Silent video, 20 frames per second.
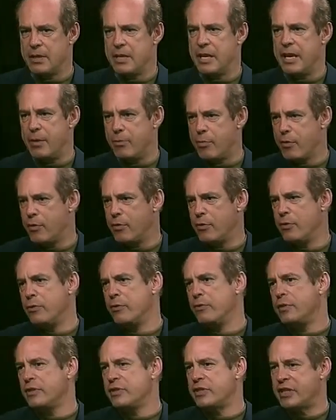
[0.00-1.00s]

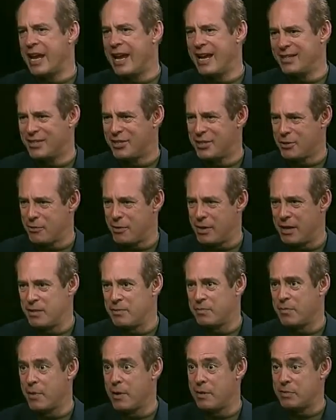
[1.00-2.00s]
Hebrew, the
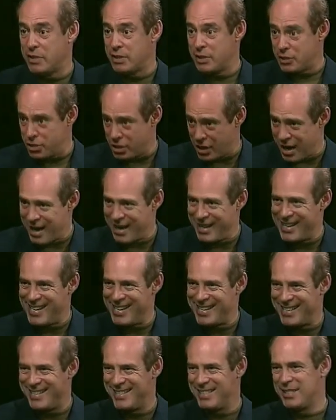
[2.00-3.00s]
Sanskrit, perhaps the
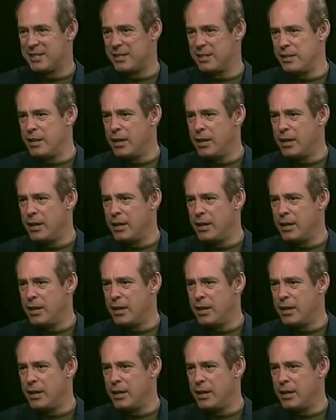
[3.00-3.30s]
Chinese, the